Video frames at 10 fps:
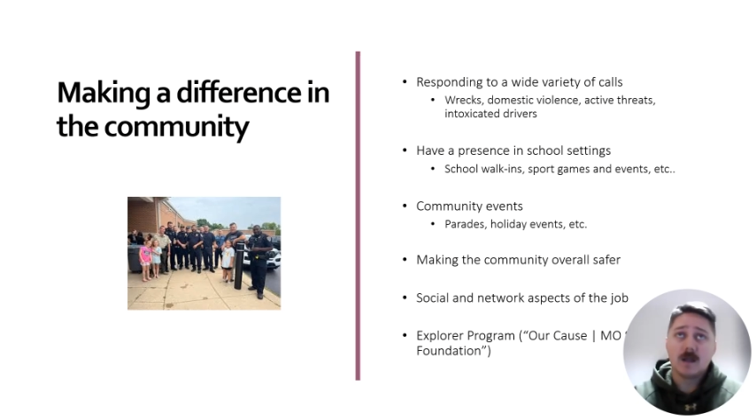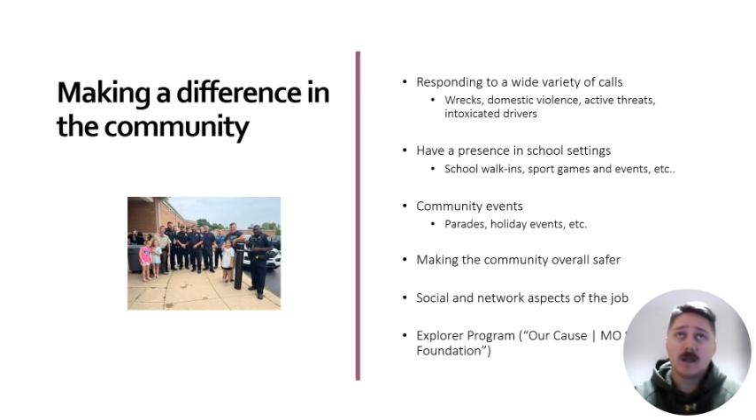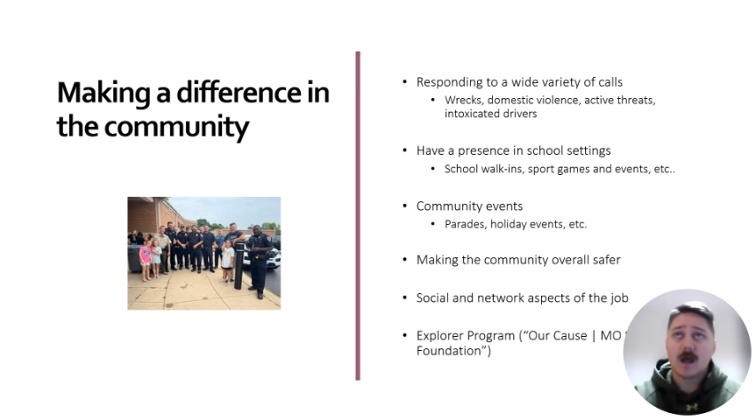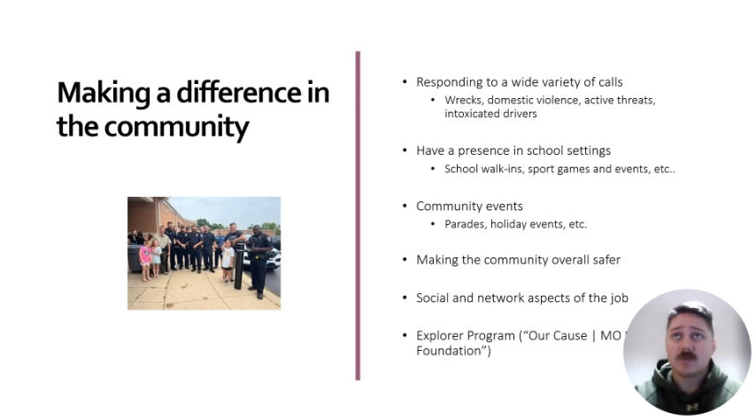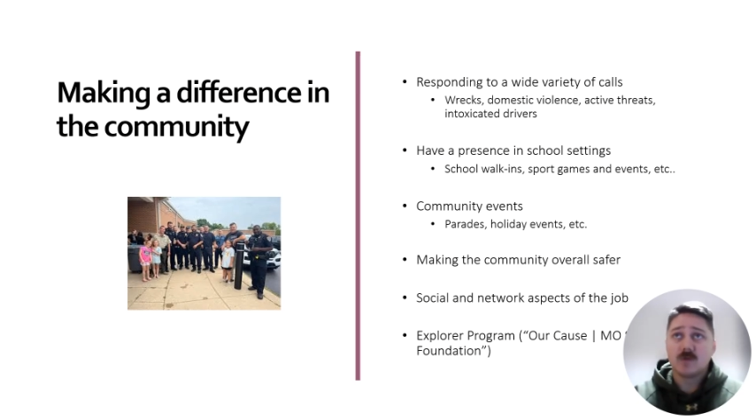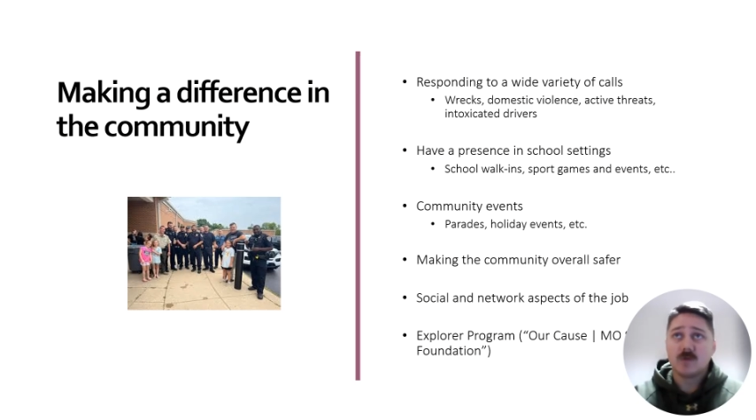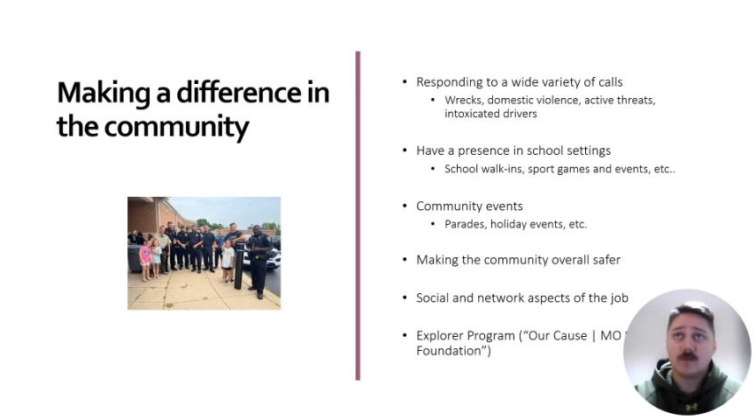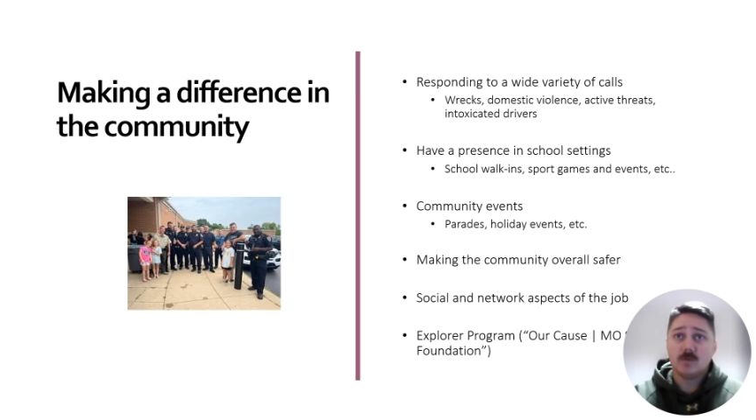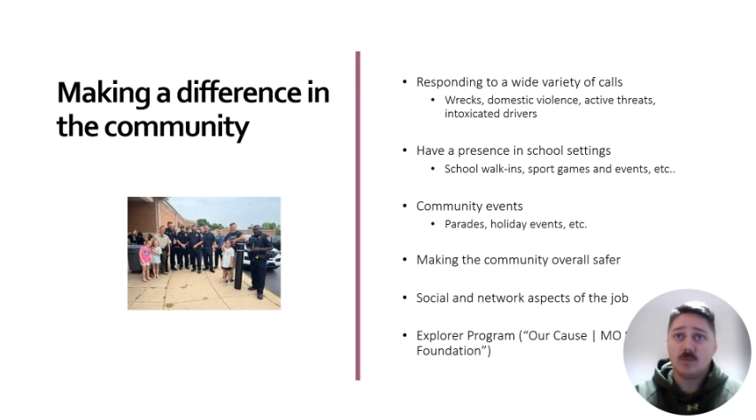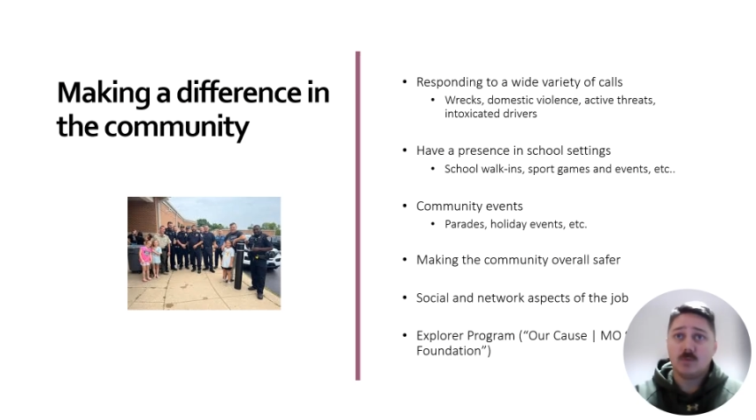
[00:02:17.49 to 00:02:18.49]
I threw that
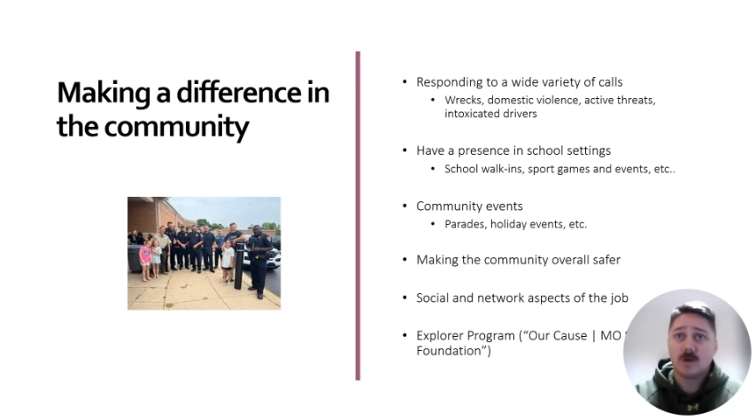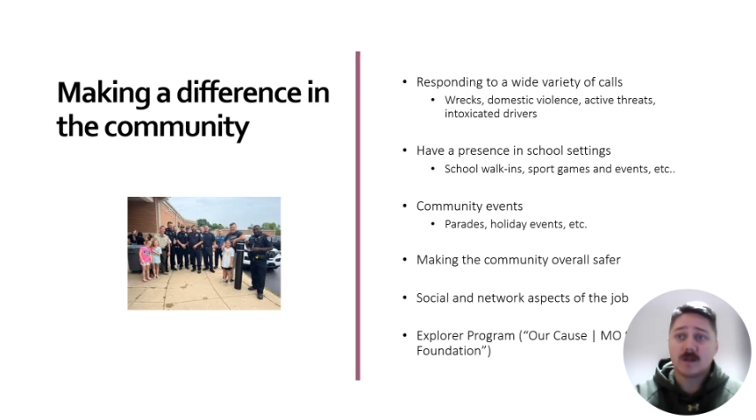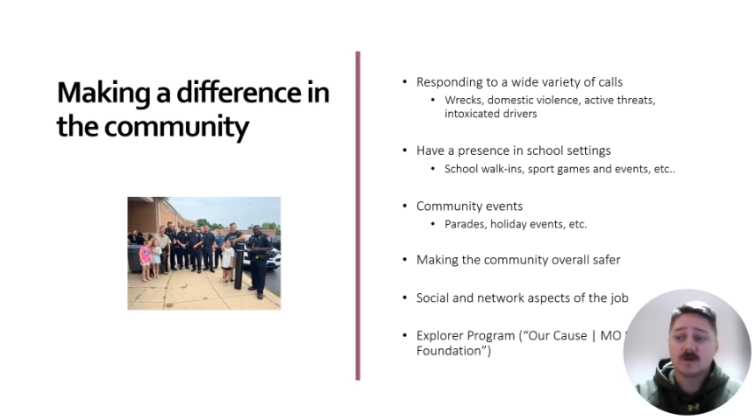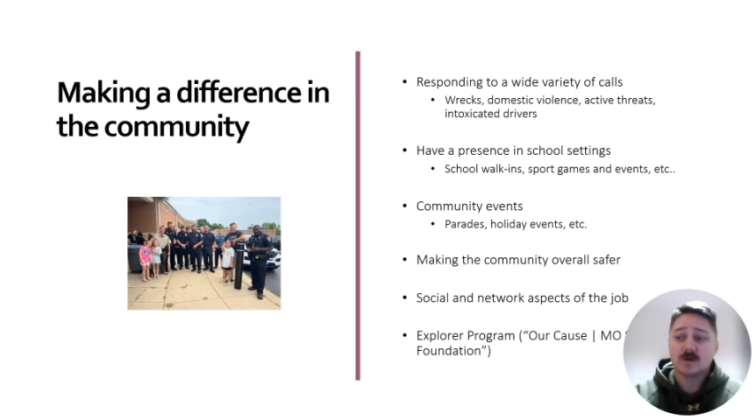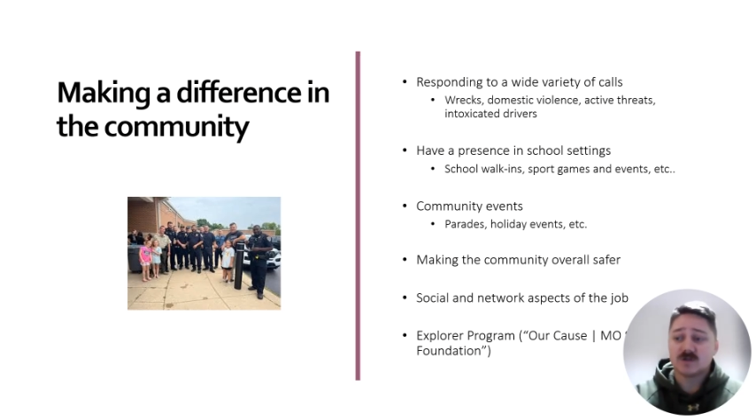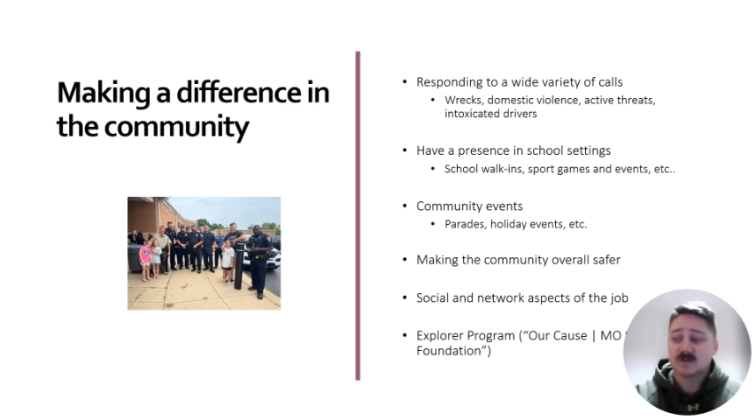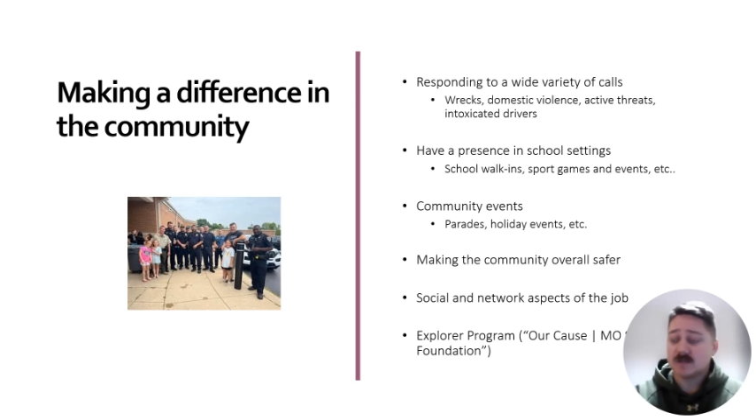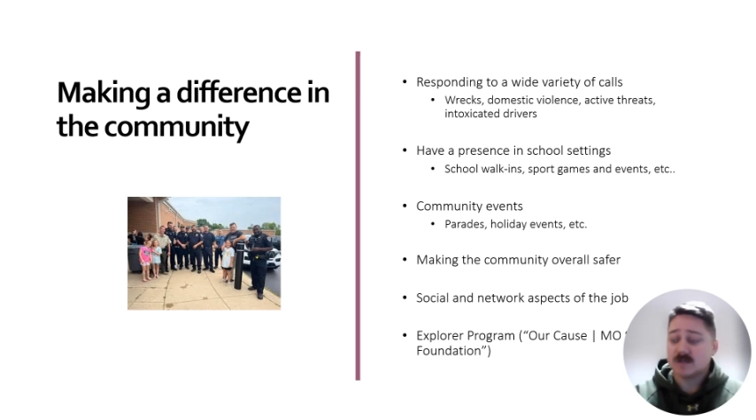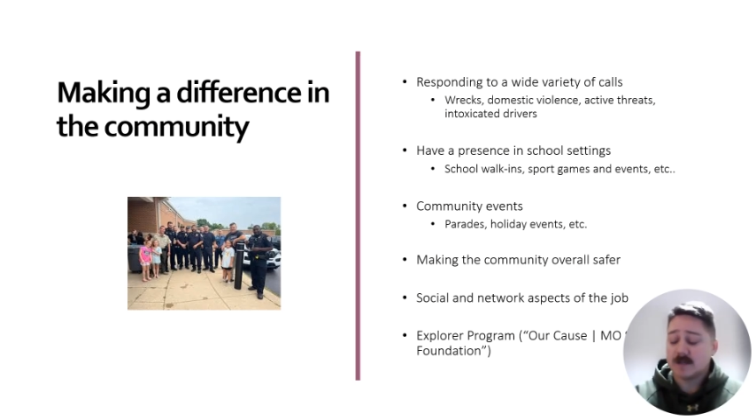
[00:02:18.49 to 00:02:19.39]
bullet point in there just because, like,